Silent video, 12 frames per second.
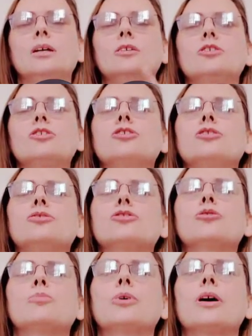Just use
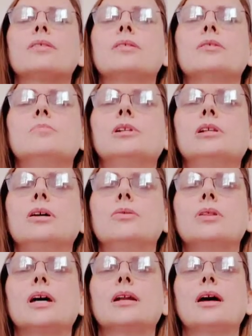your breath to blow
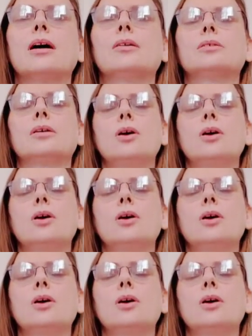that out.